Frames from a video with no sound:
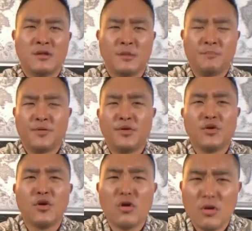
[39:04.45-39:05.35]
the
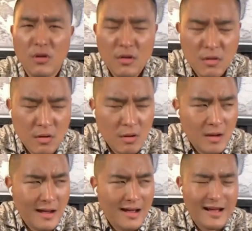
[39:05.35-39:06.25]
pure
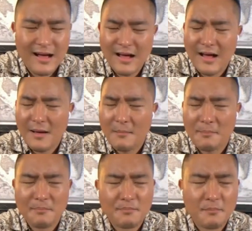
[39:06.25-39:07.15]
uh,
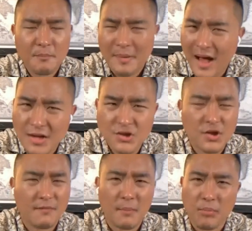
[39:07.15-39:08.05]

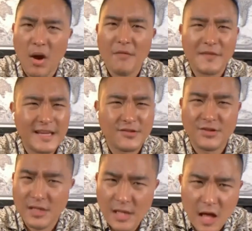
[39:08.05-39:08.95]
posture of a prophet
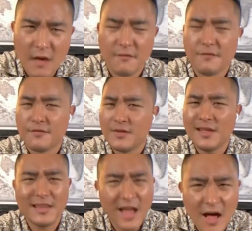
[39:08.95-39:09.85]
is to love,
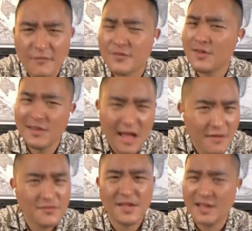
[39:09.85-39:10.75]
to love, to
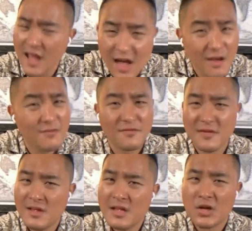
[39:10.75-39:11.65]
love, to love.
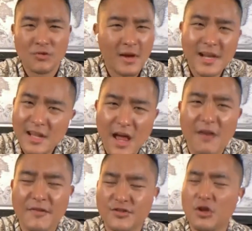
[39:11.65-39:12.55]
Greater
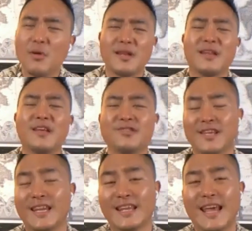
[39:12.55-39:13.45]
love is no one than this
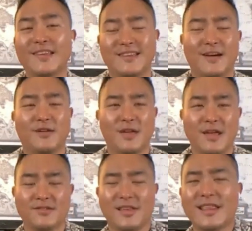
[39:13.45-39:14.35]
that he lays down
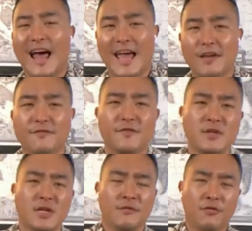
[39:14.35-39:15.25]
his life
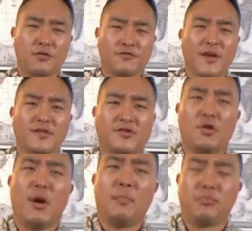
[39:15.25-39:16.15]
for his friends.
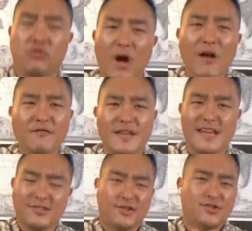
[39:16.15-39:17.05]
So a prophet
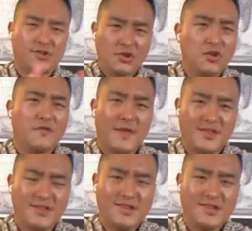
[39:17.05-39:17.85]
is a servant.